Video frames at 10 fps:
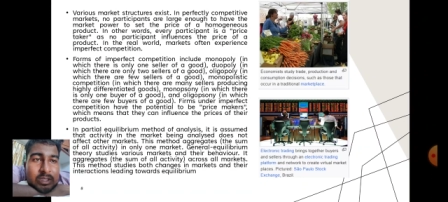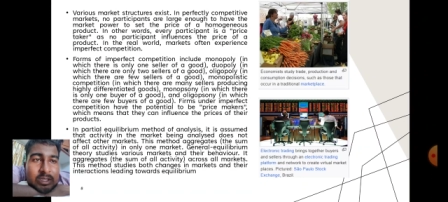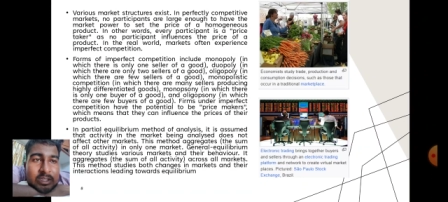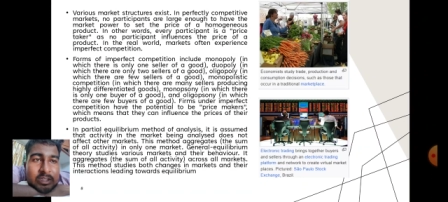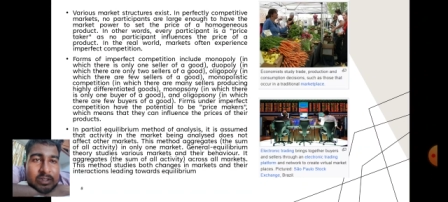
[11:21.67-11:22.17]

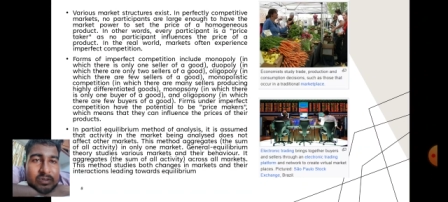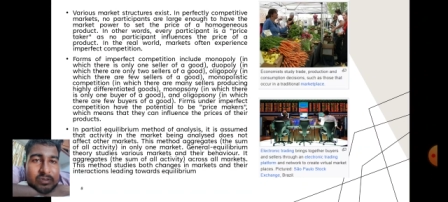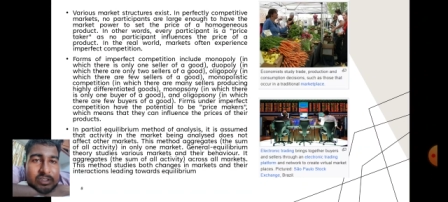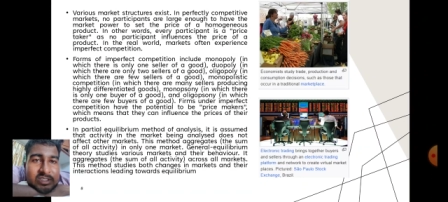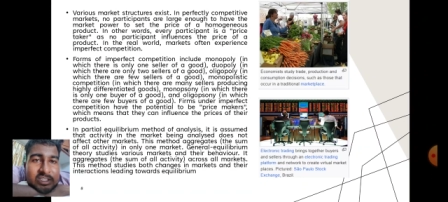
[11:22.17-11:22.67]
in which
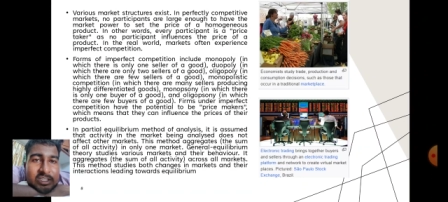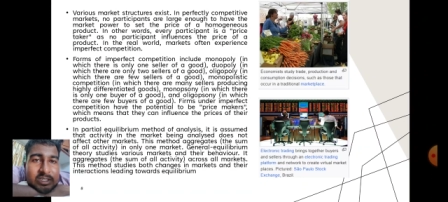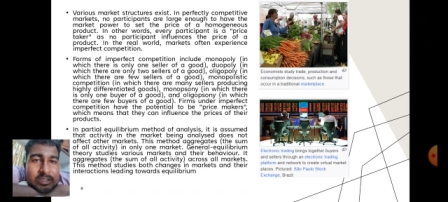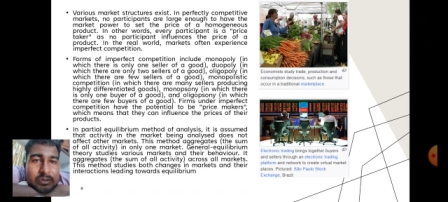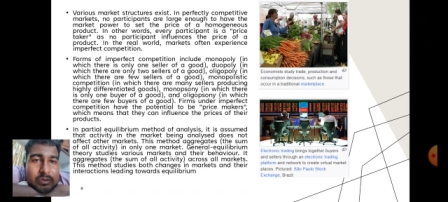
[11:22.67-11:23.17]
there is
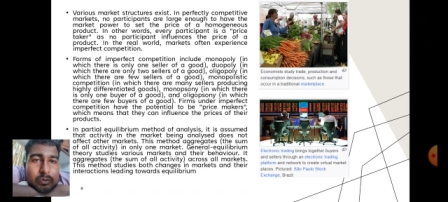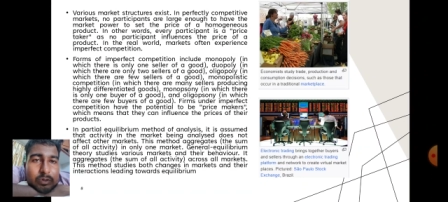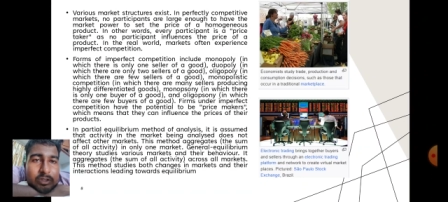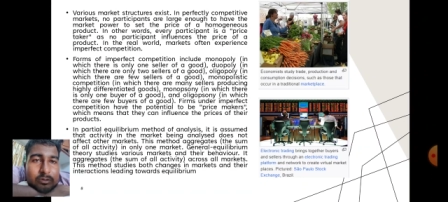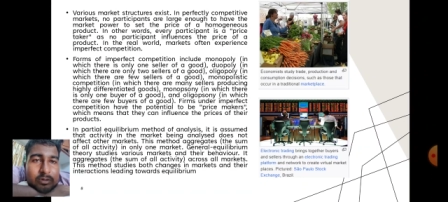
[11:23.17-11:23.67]
only
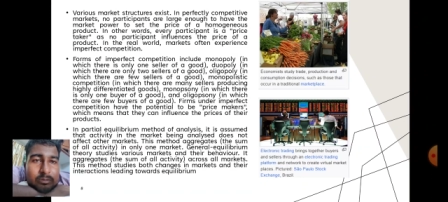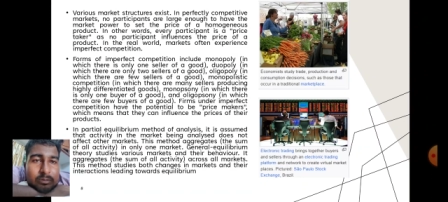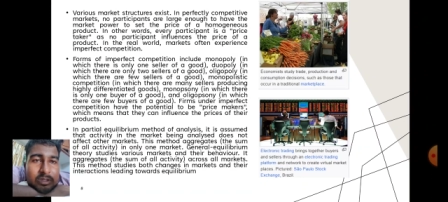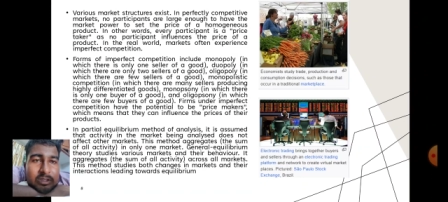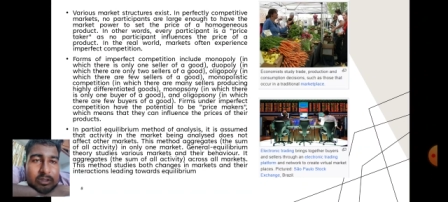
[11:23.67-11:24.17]
one
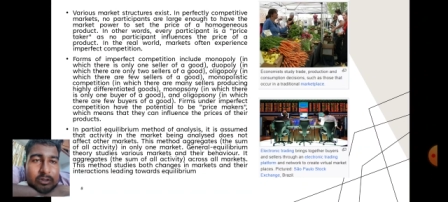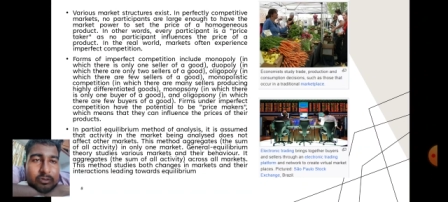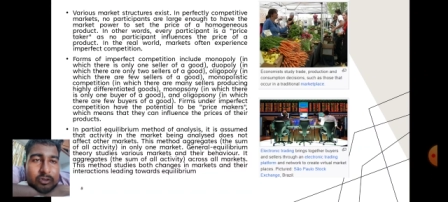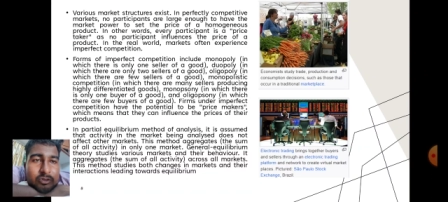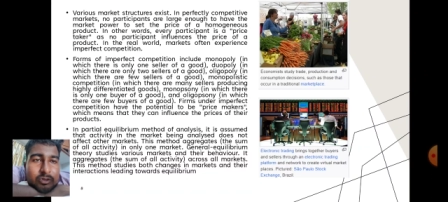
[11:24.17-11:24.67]
buyer of a
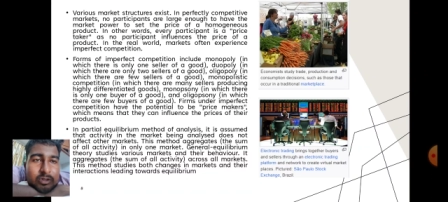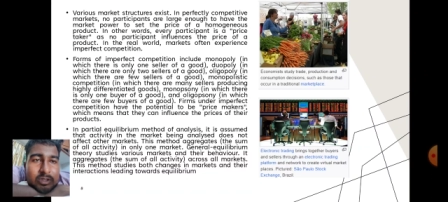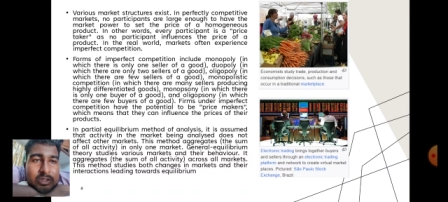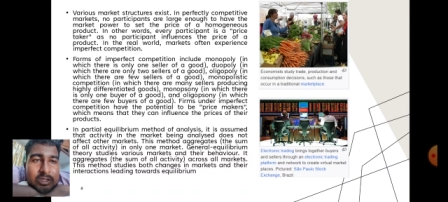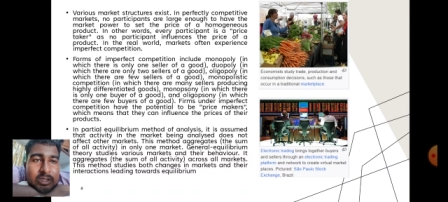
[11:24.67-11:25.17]
good,
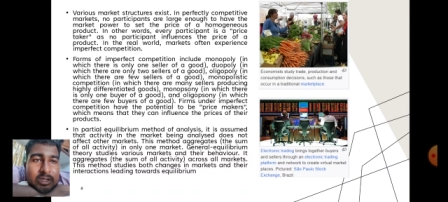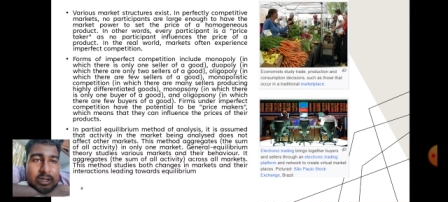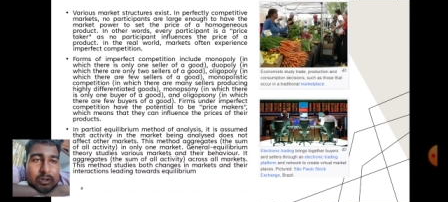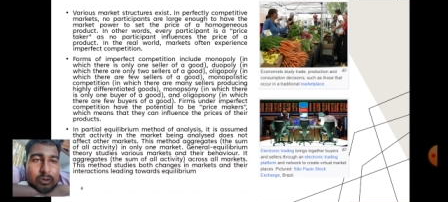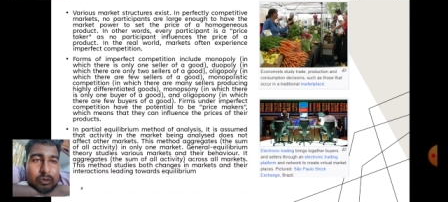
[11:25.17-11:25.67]
and
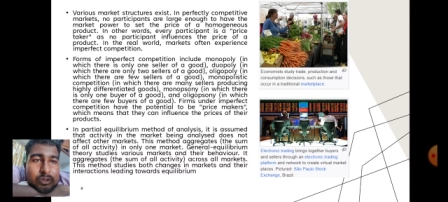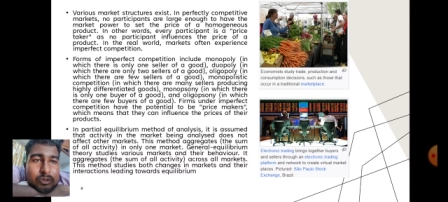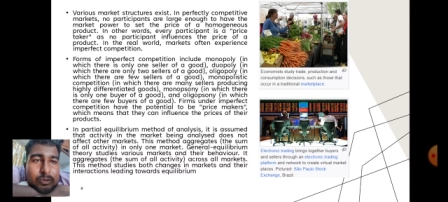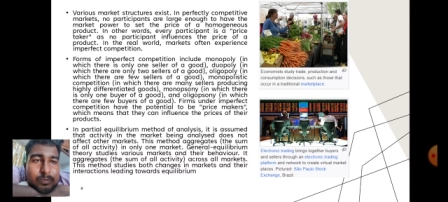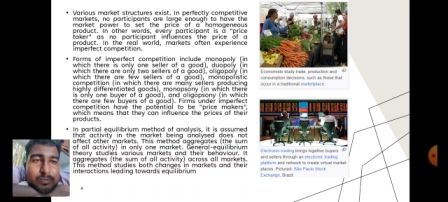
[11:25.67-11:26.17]

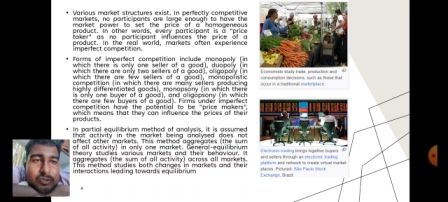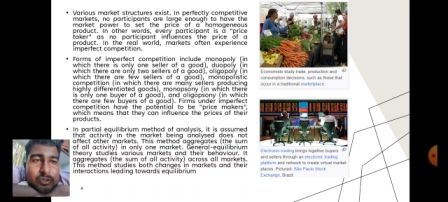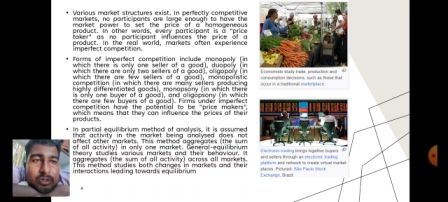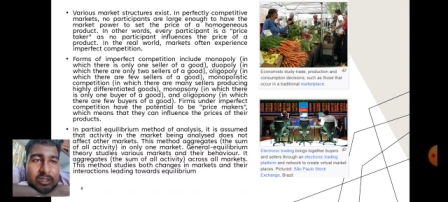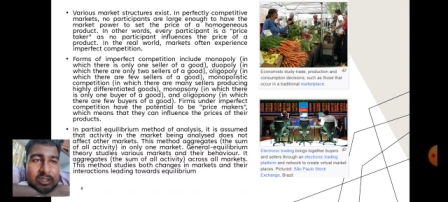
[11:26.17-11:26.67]

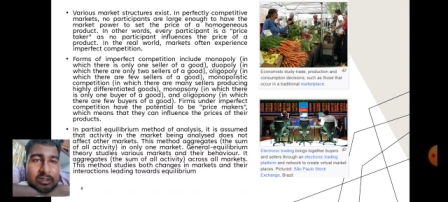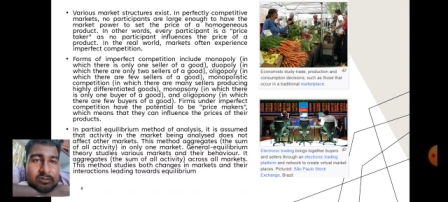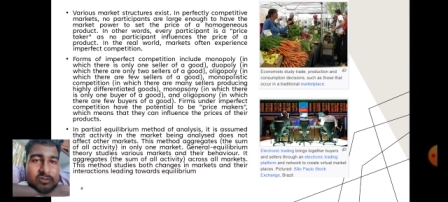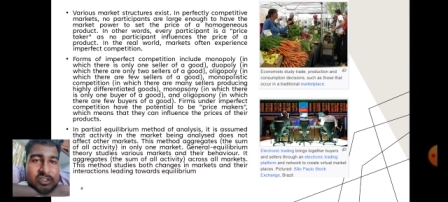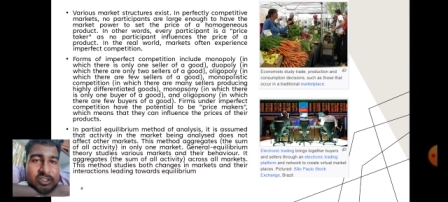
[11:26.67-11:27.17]
oligopsony, in
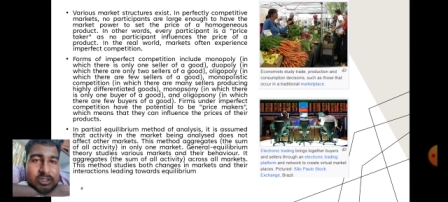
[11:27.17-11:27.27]
which